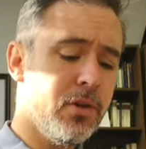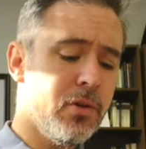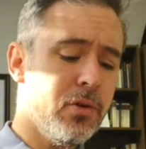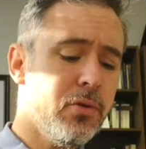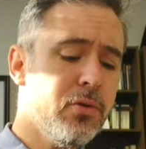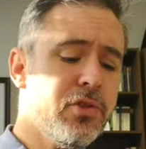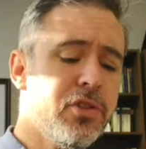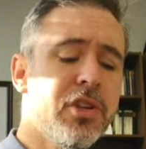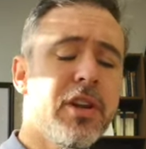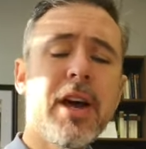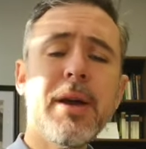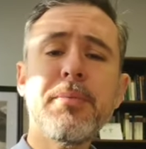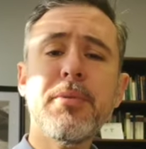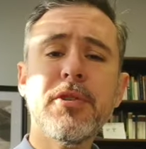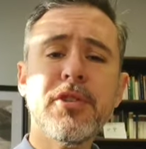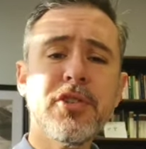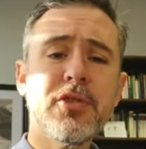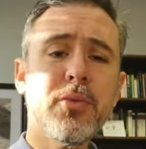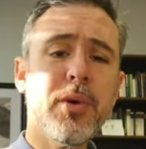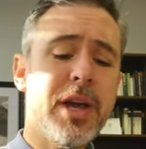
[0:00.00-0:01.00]
Who should I
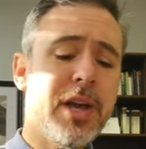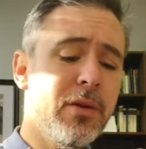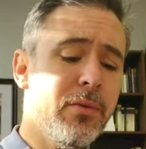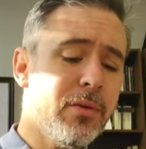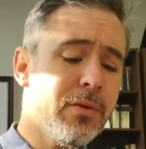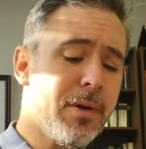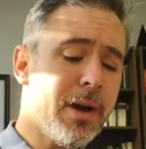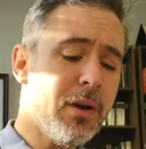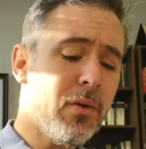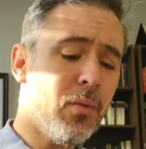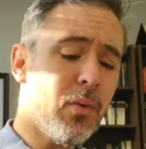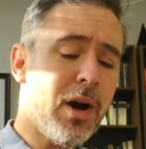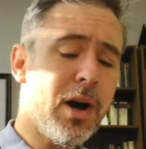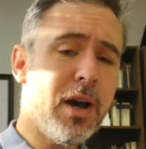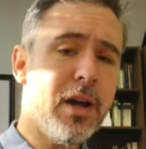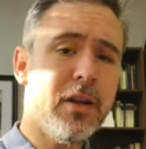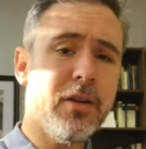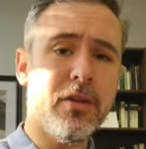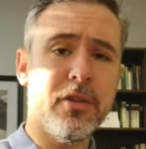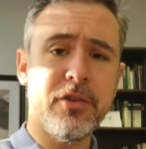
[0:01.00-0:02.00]
persuade with my
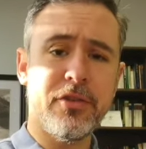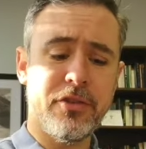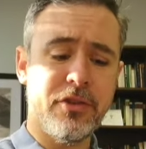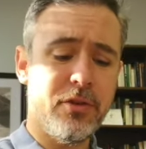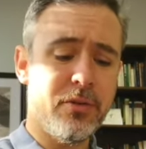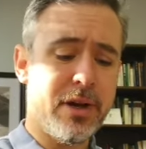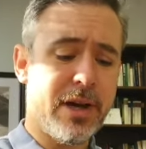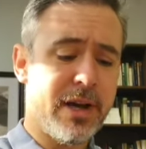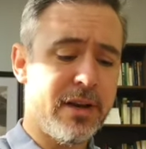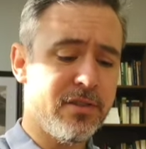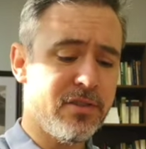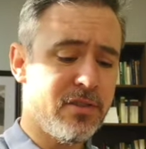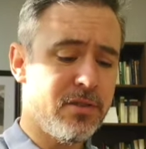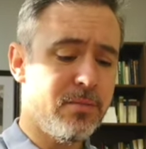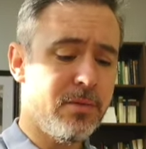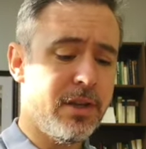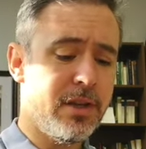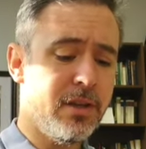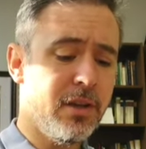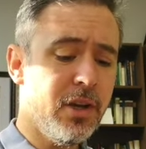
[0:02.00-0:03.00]
wiles, you asked
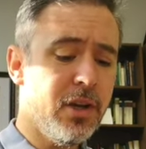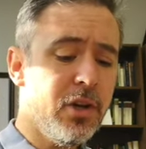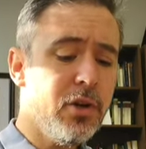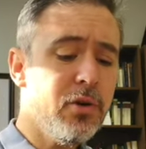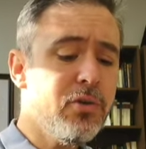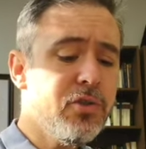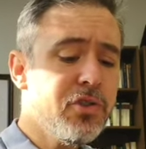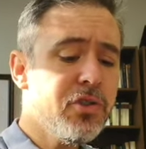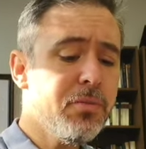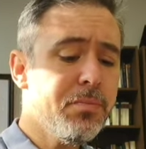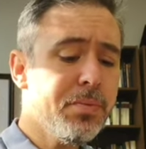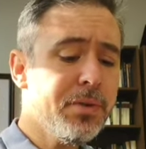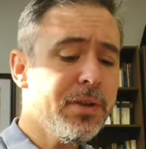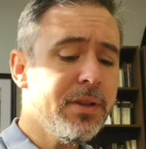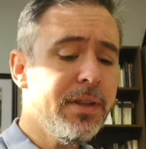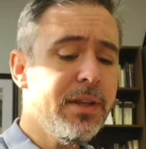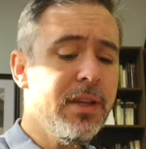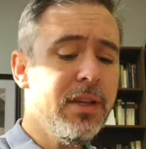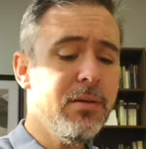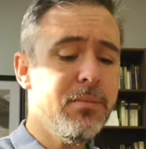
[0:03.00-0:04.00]
me? Who should
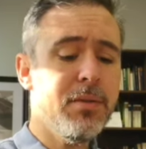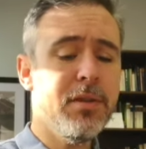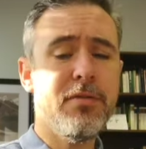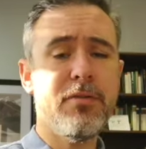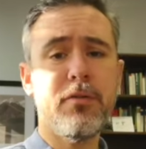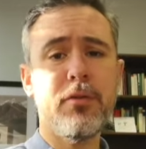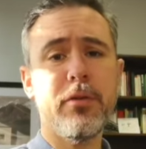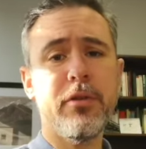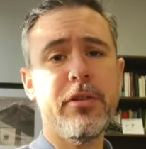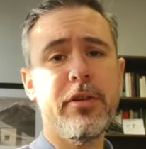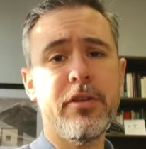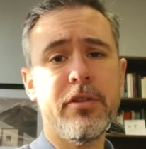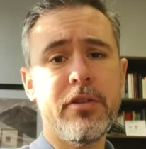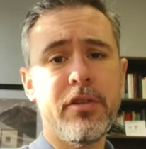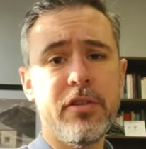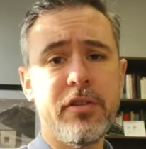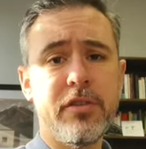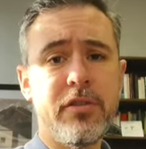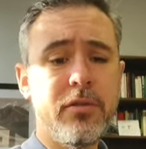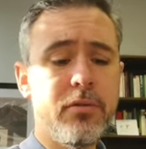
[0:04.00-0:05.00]
plead before you
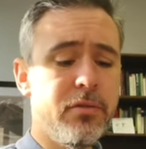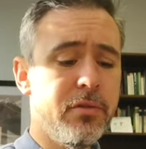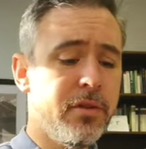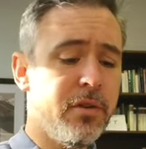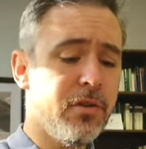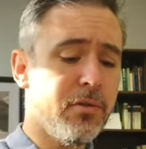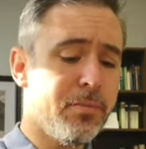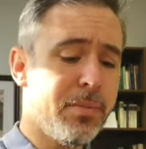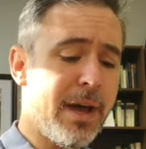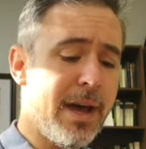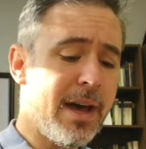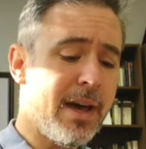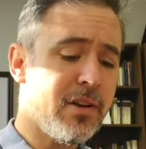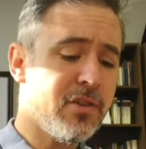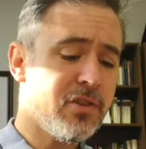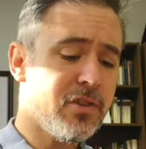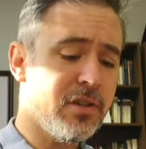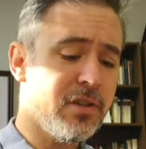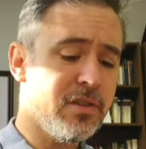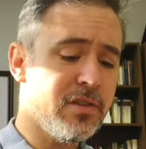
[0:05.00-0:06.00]
to soothe your
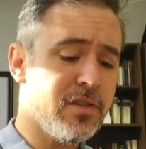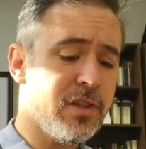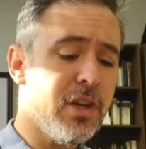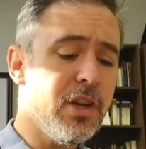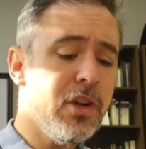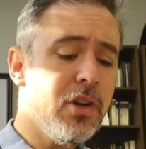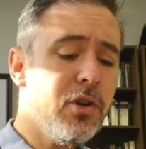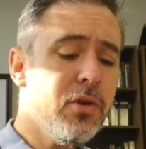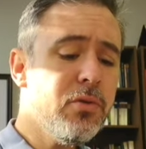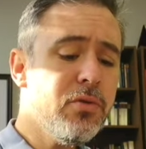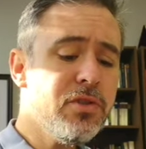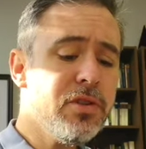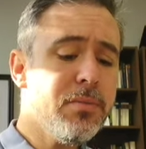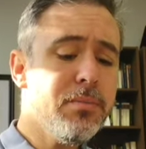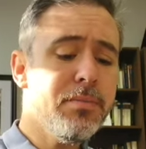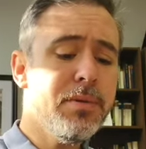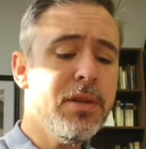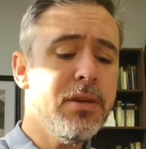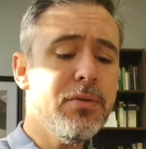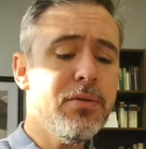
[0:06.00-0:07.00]
passions? Whose
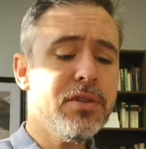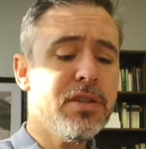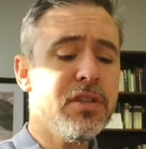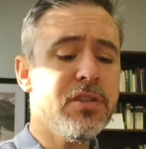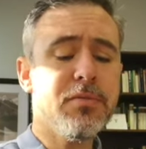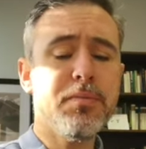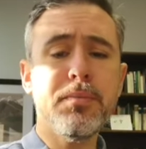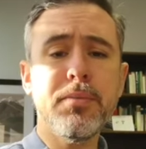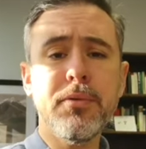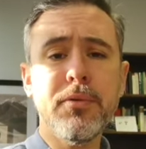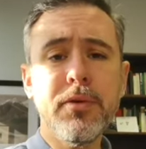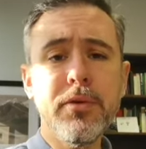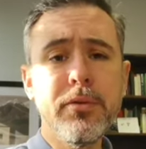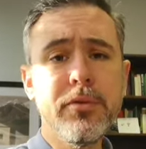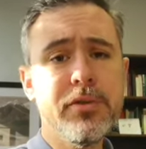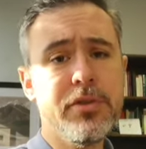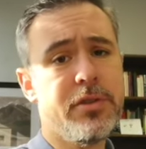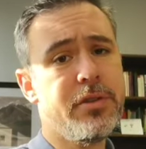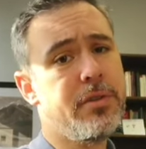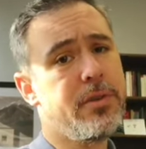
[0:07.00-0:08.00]
abuse has
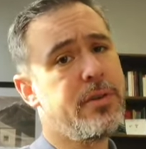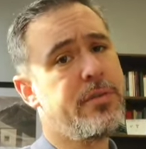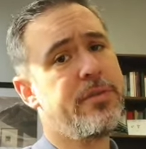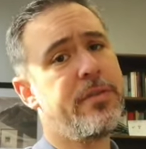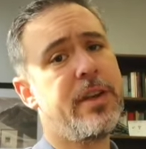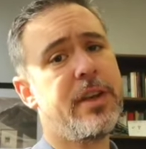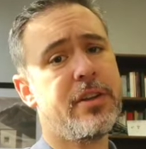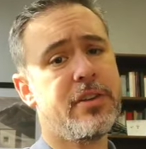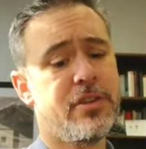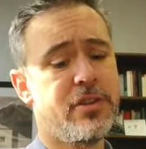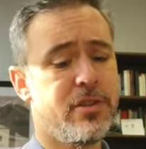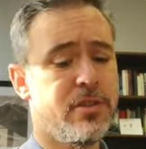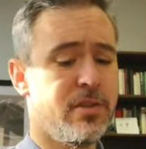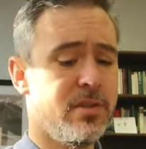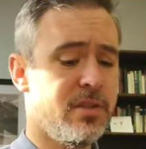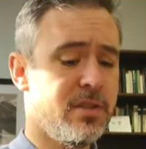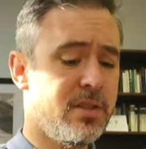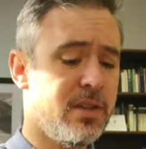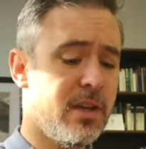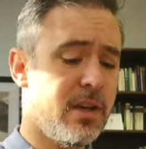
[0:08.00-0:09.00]
bruised your
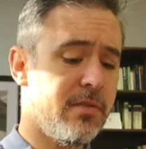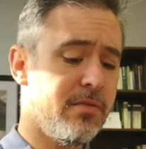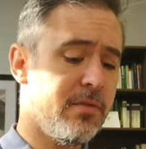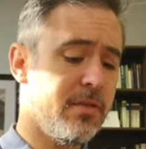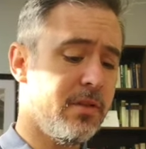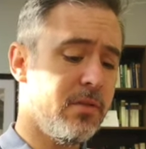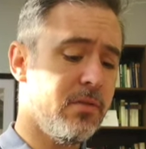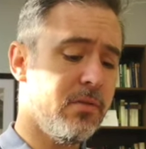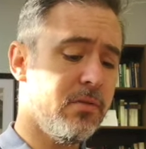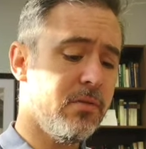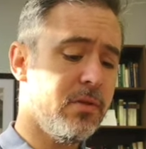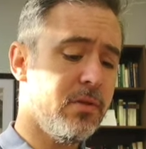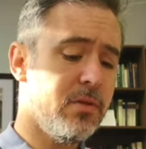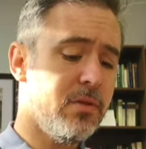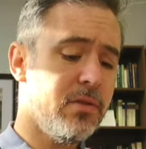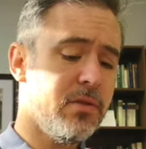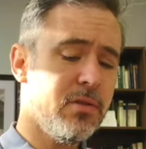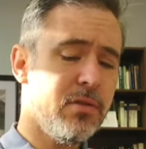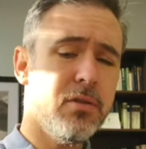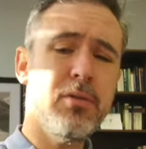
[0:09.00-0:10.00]
affections, Sappho?
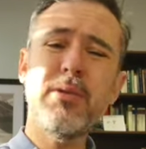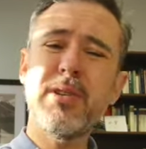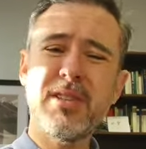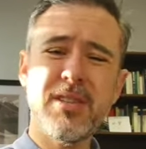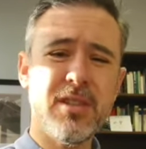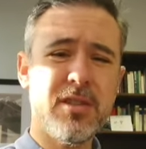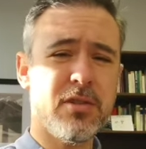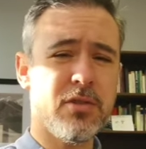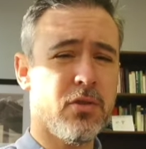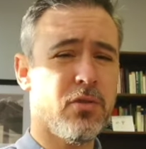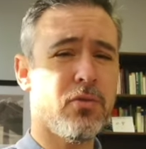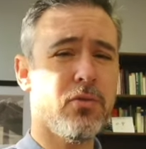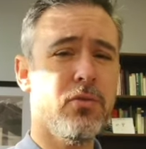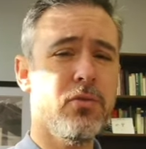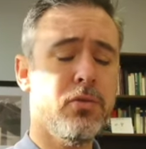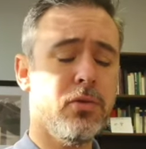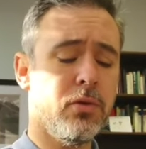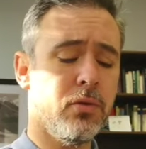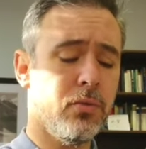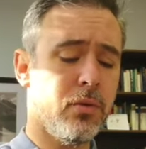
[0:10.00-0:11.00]
Who is this
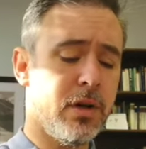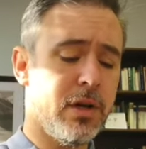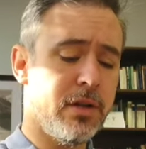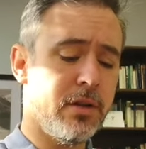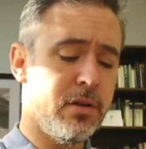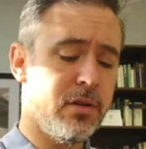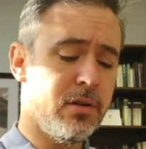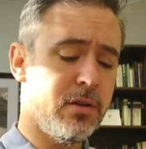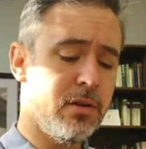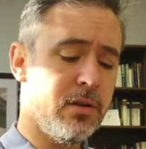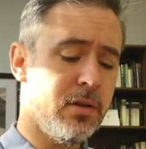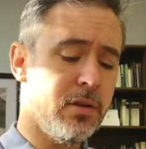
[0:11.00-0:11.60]
cruel one?